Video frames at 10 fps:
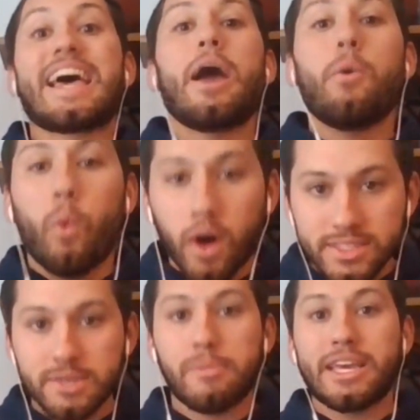I want
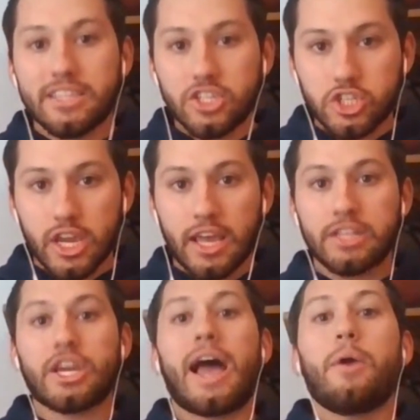to make this
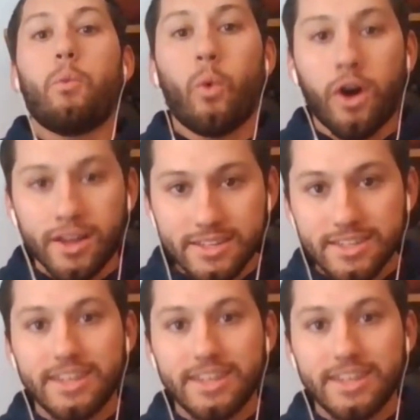change. I want